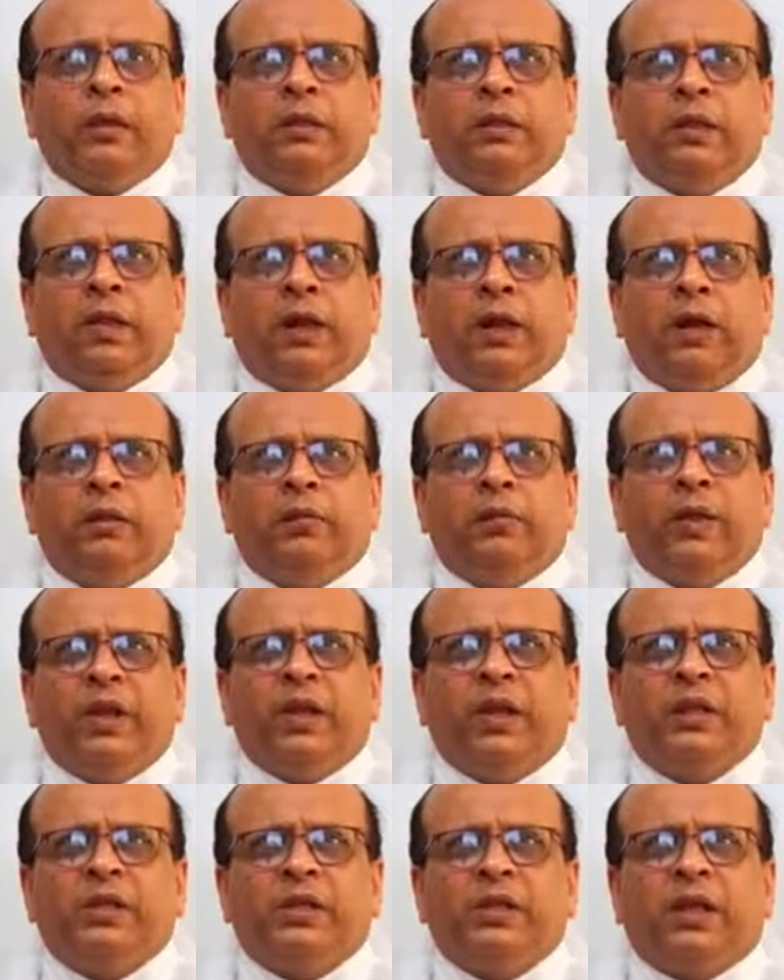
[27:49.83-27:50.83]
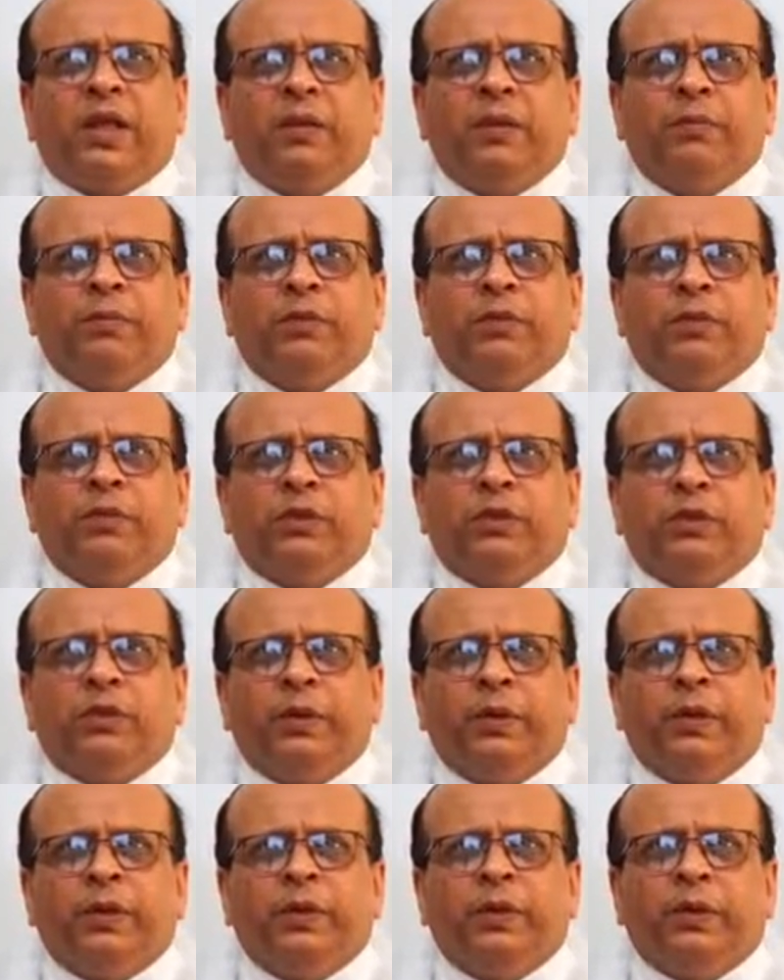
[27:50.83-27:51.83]
There are various types of
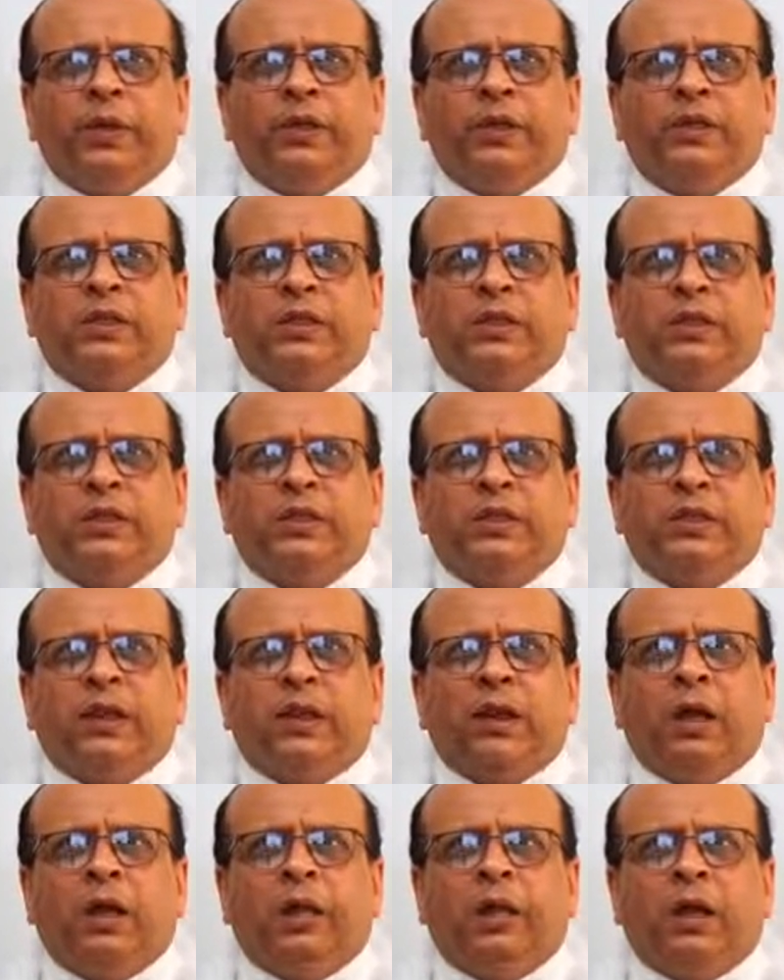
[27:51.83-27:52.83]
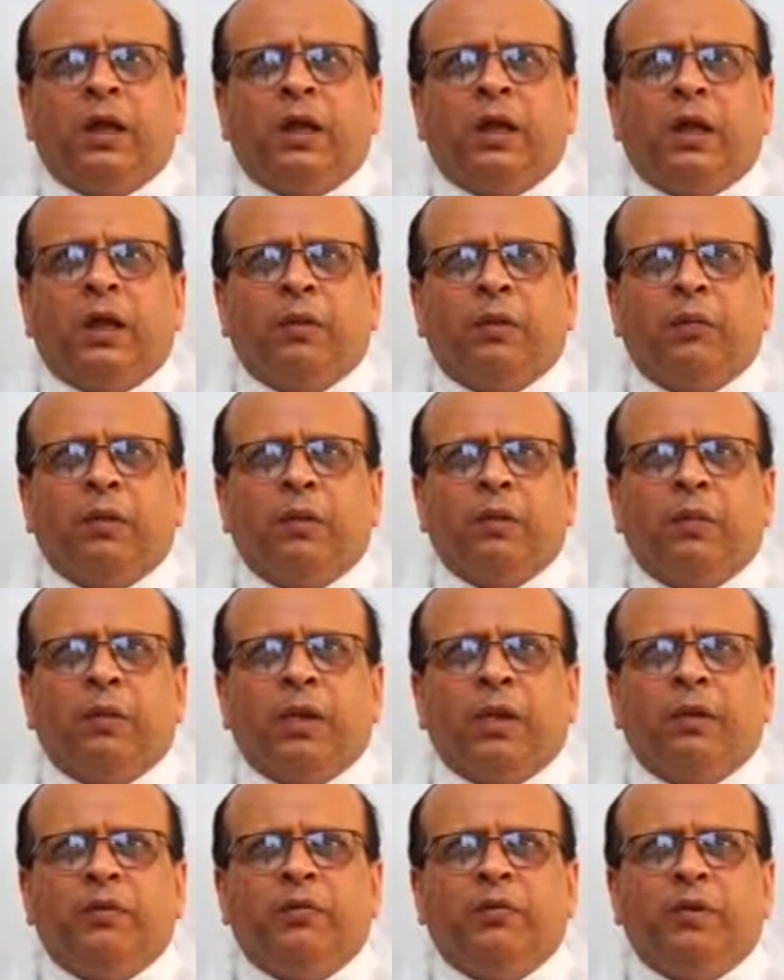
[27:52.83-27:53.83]
cement spacer that can be
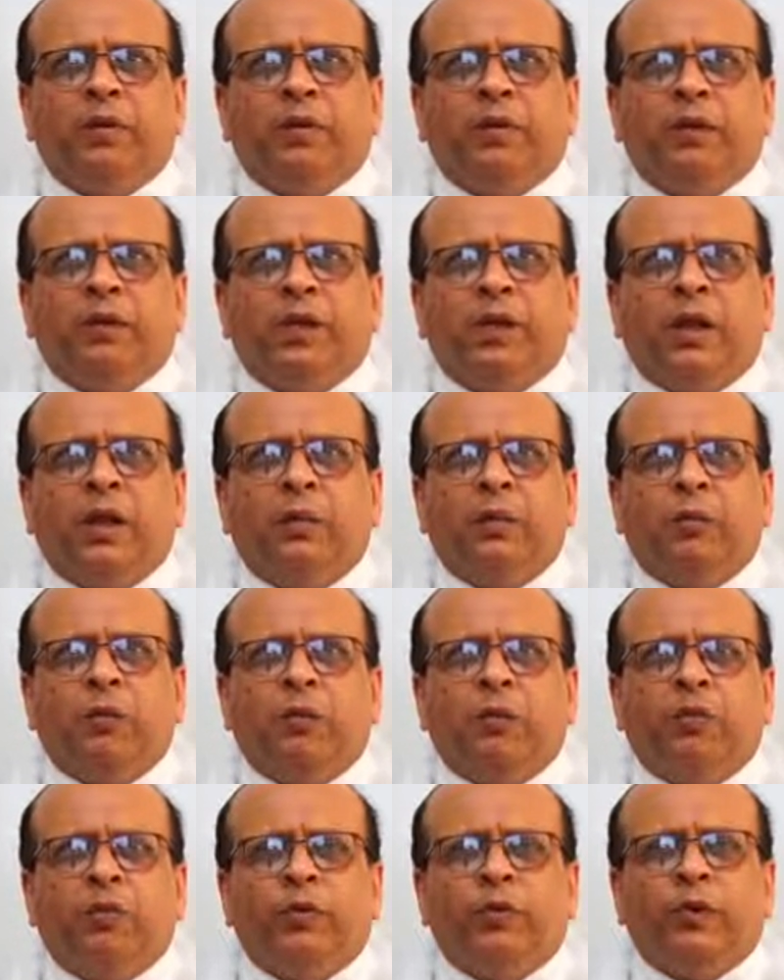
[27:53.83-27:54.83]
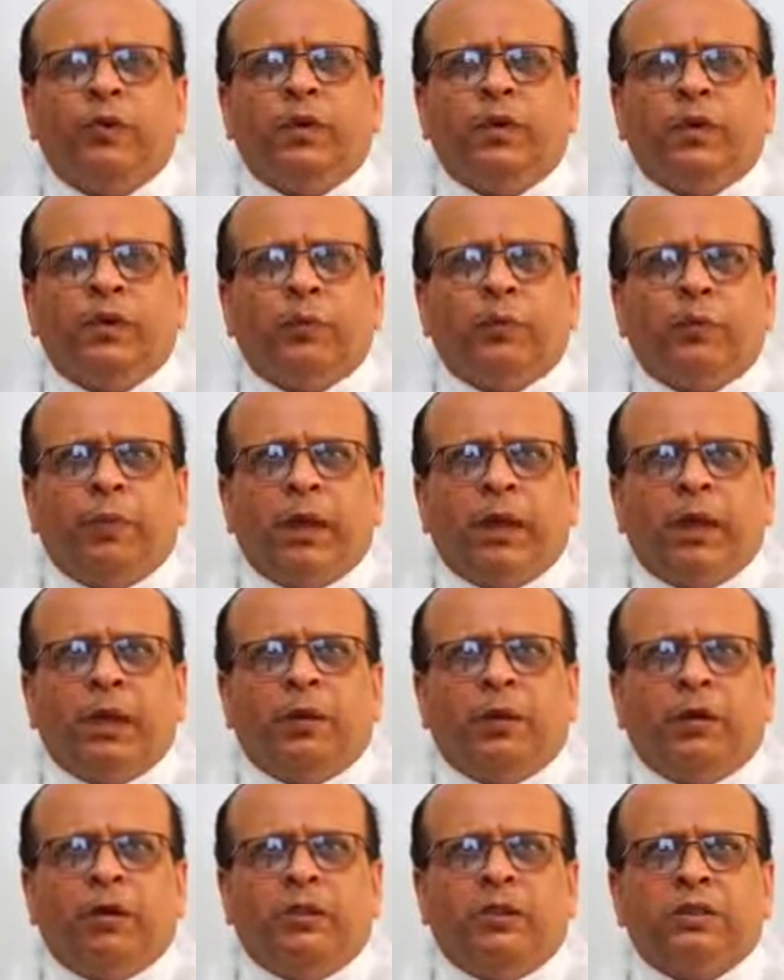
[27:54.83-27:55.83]
made with the help of
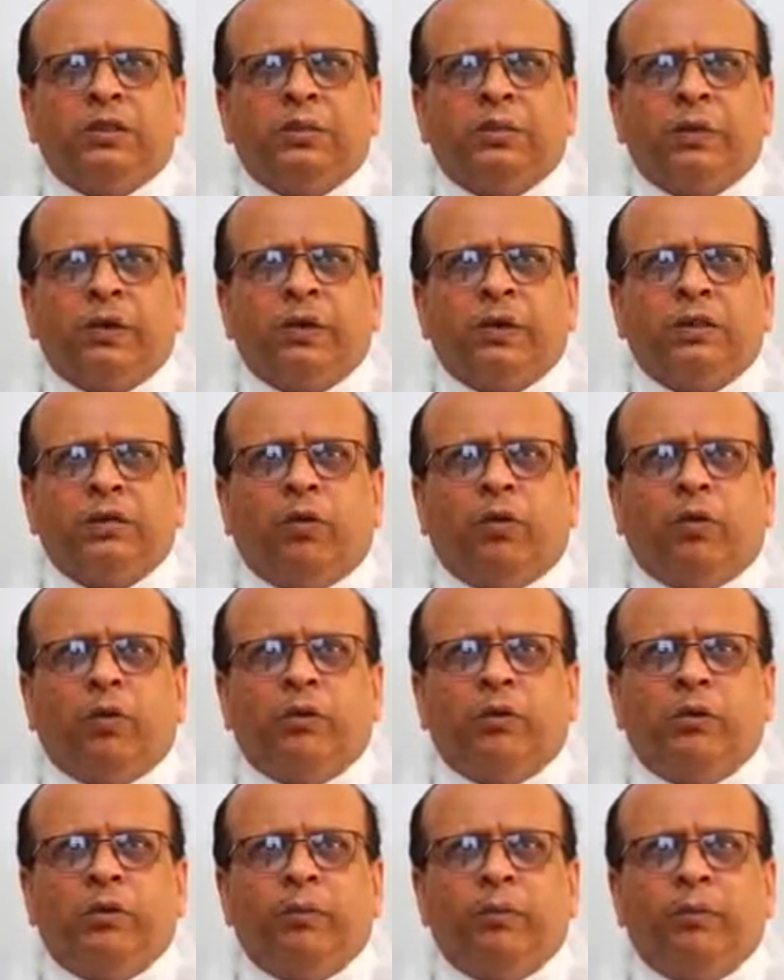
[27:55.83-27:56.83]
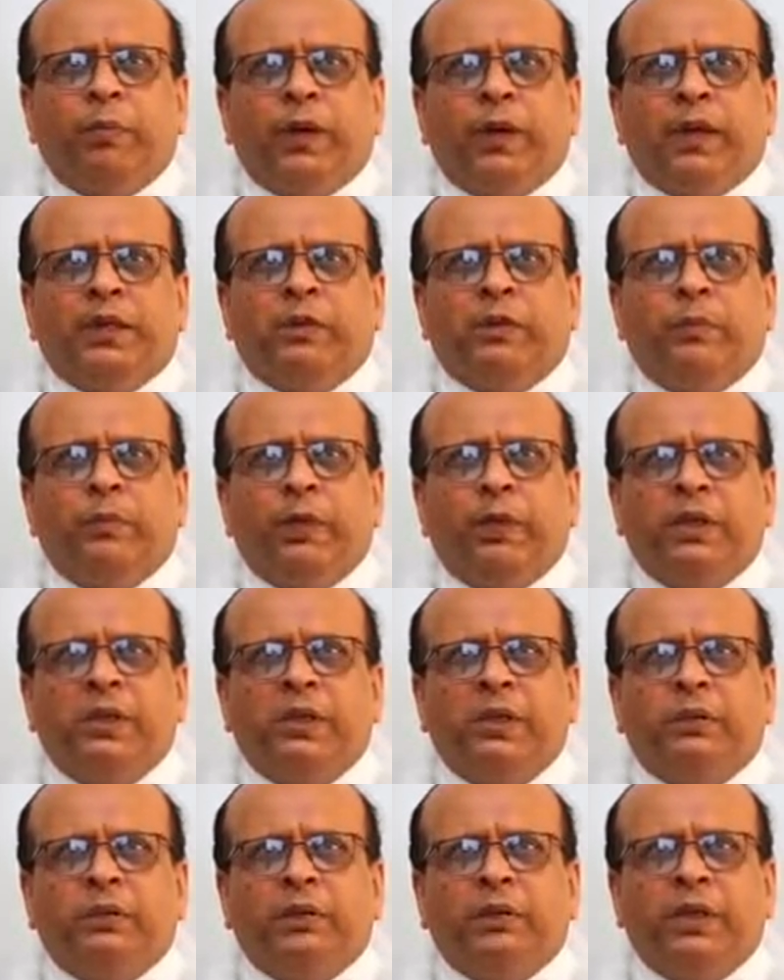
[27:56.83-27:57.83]
Palakos cement or Simplex P
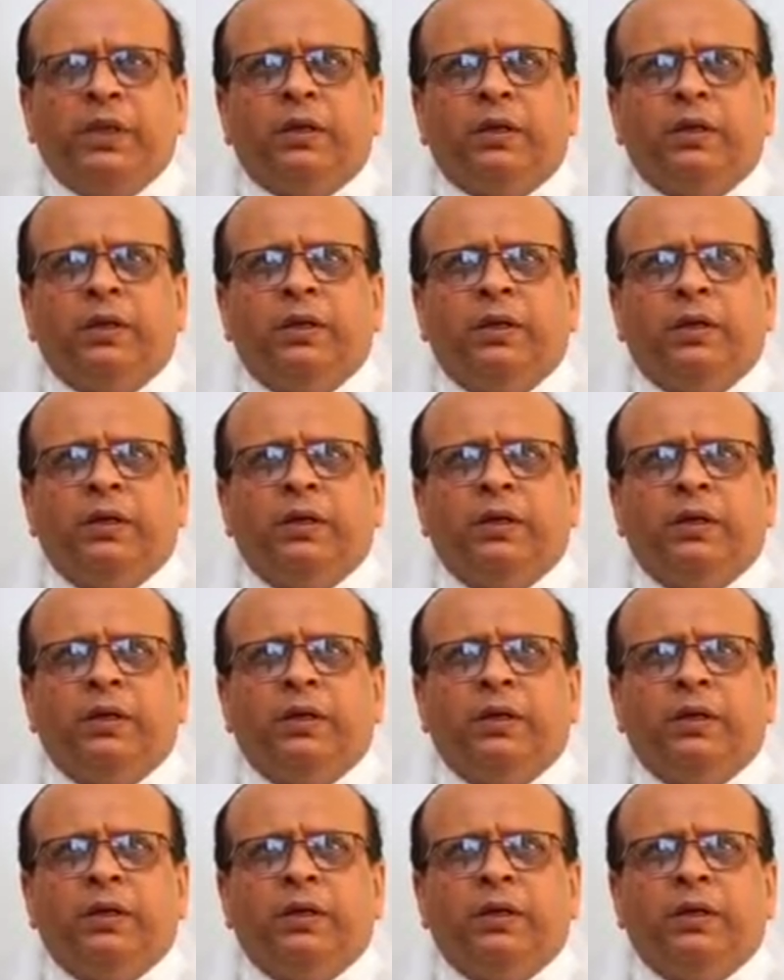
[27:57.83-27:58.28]
cement.